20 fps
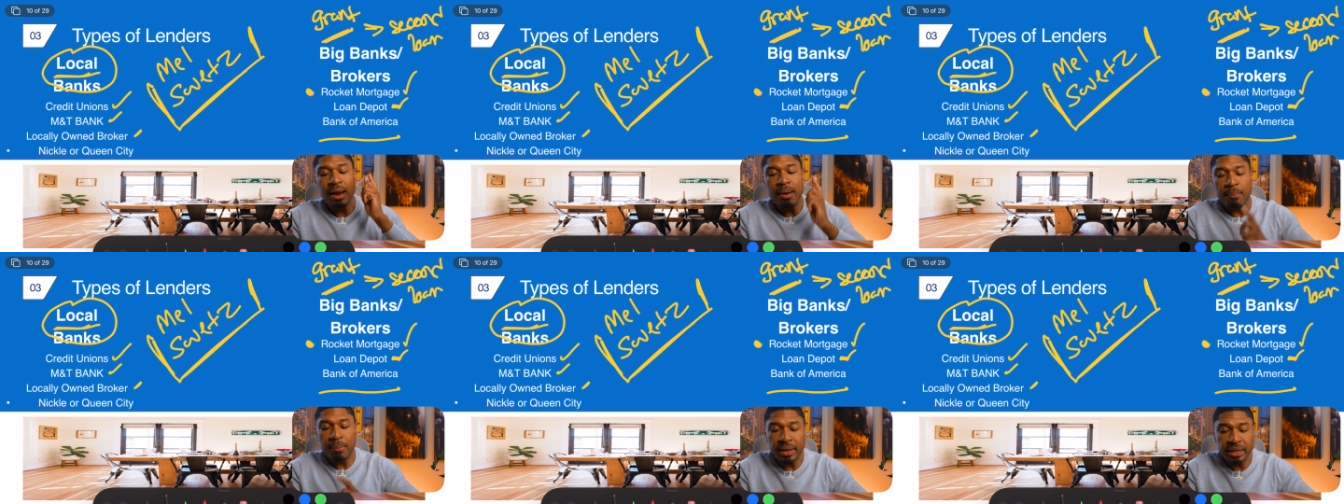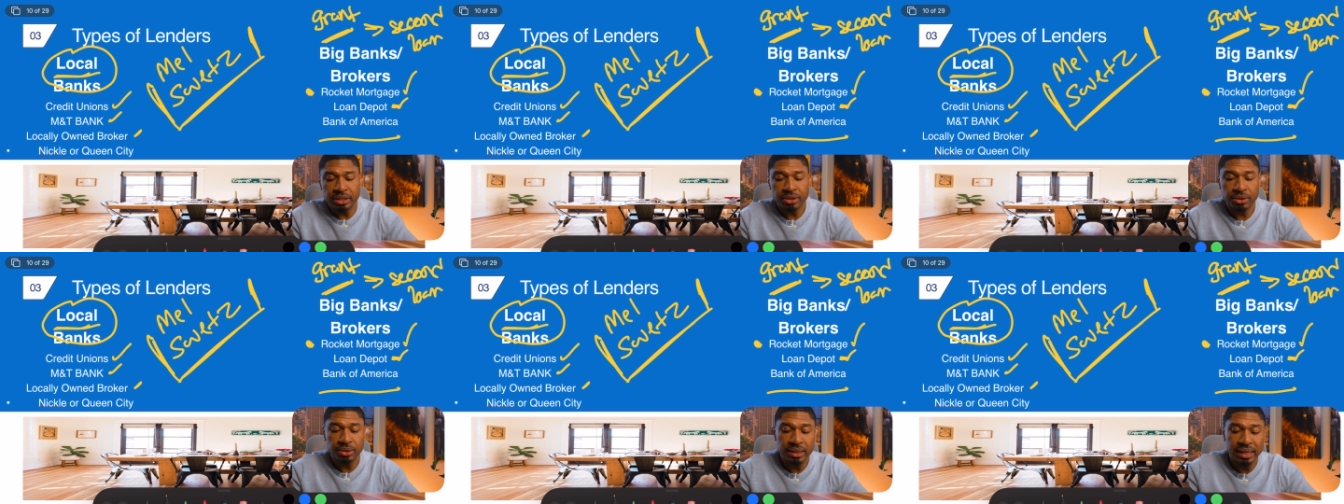make
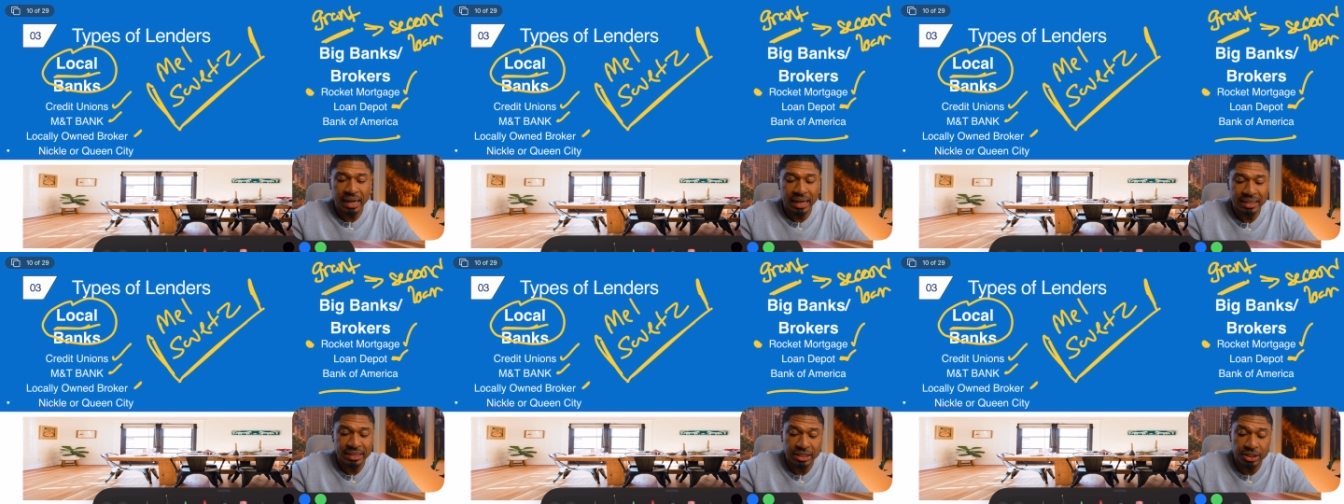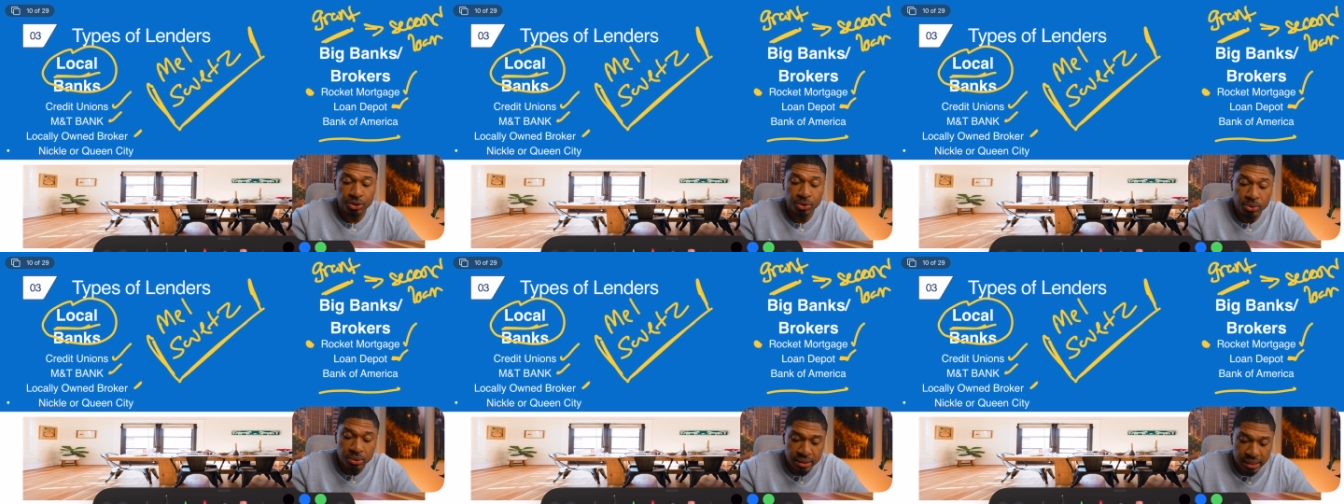sure you guys
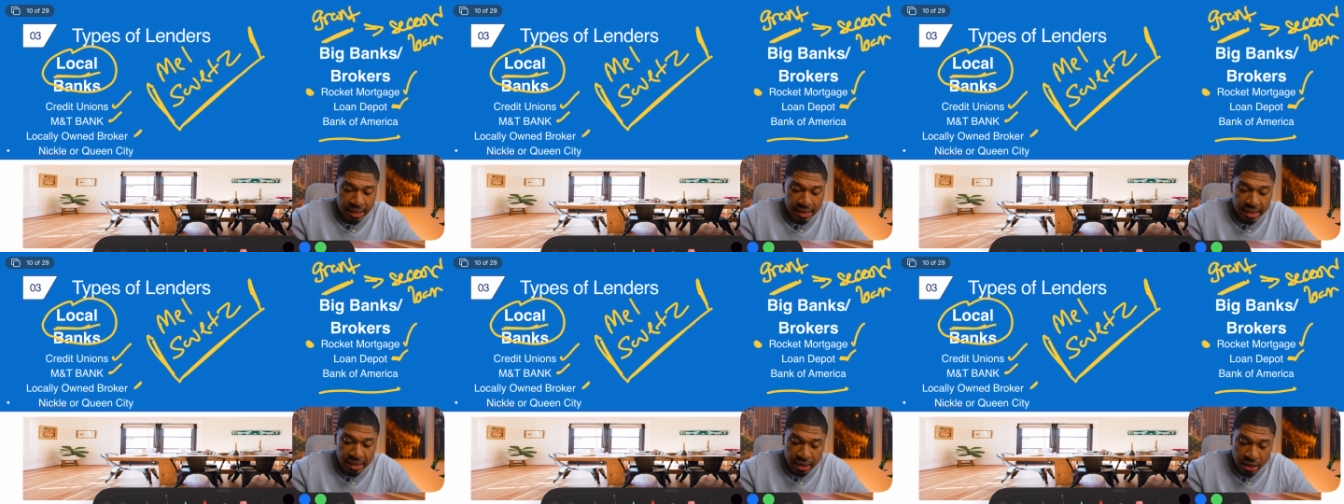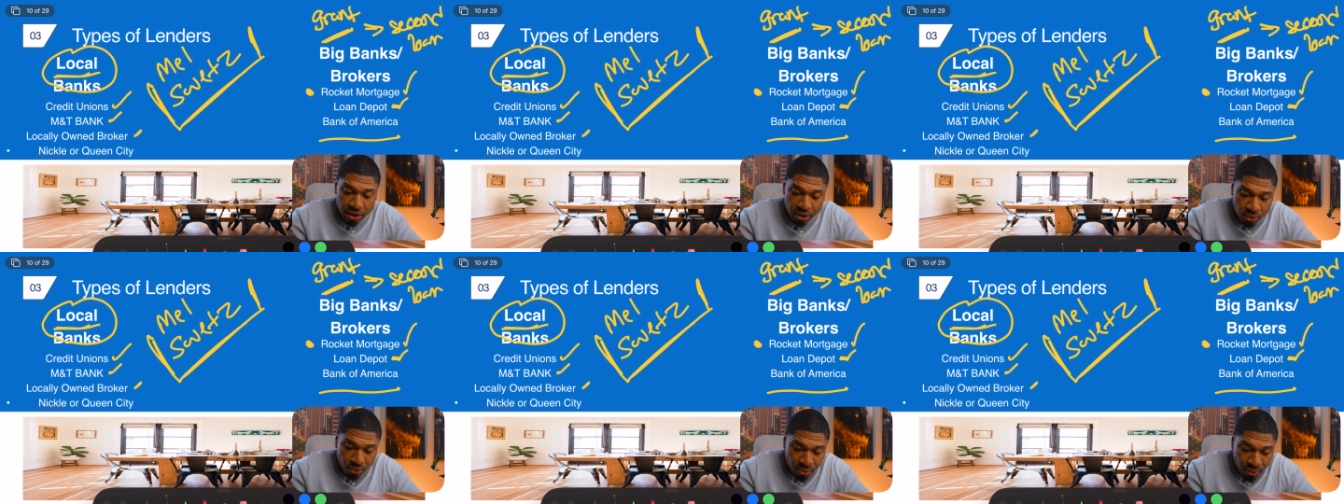using the
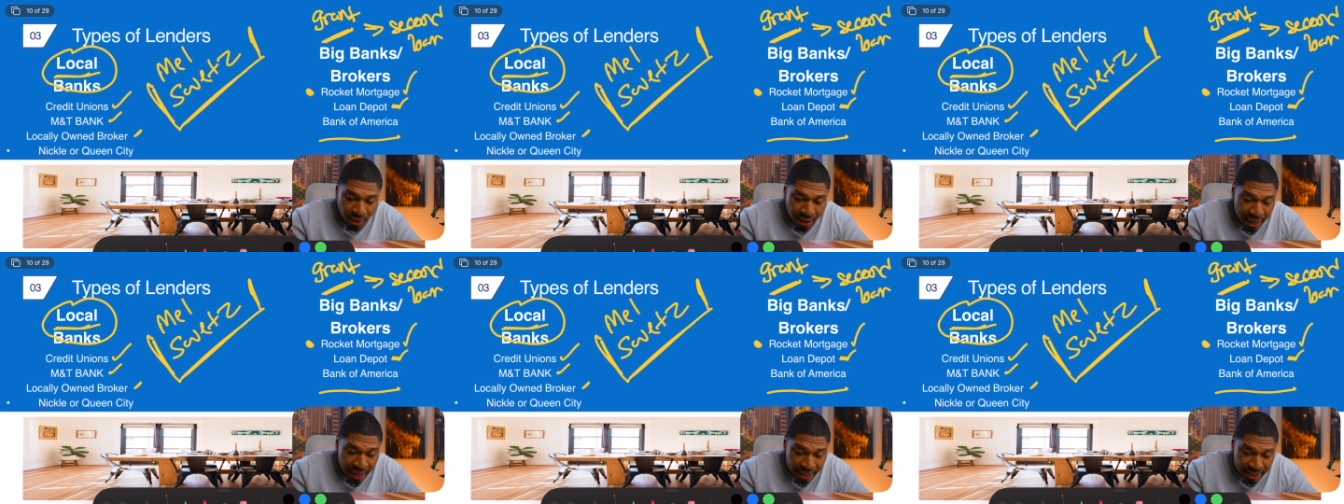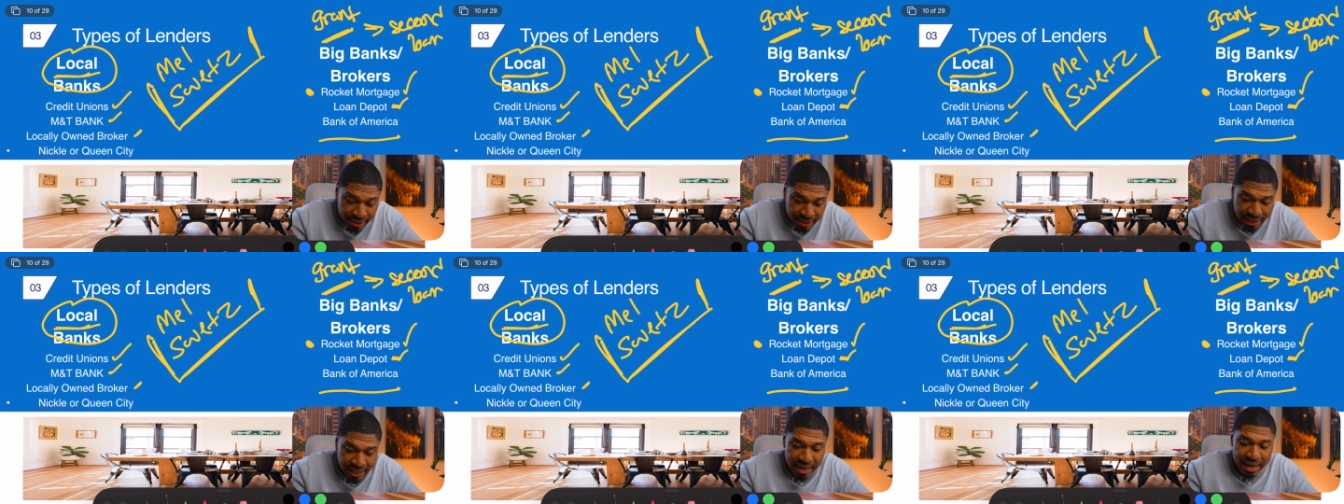
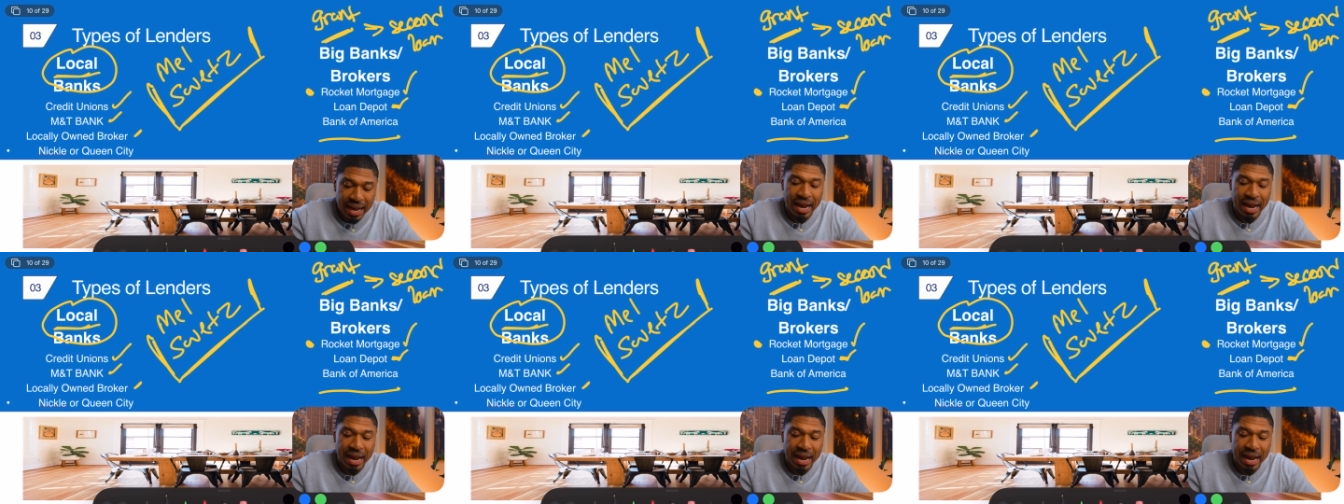grant